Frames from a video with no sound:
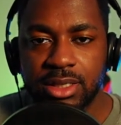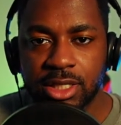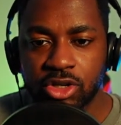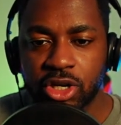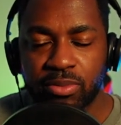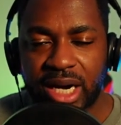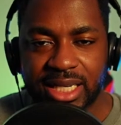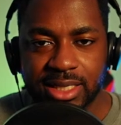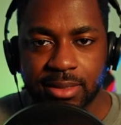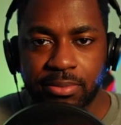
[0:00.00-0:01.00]
So you're
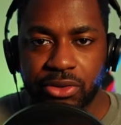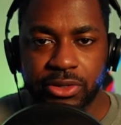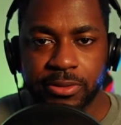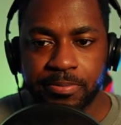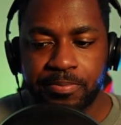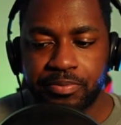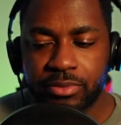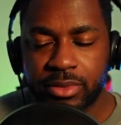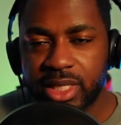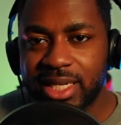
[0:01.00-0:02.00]
practicing both
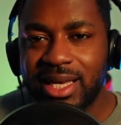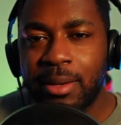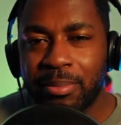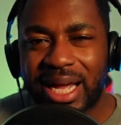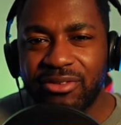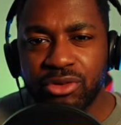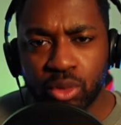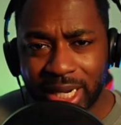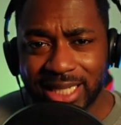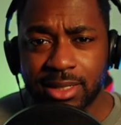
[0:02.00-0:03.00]
but
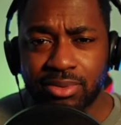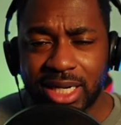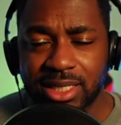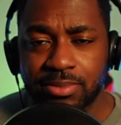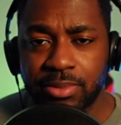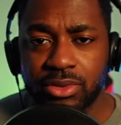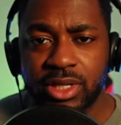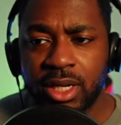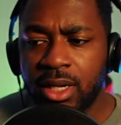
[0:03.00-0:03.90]
everyone has to practice both.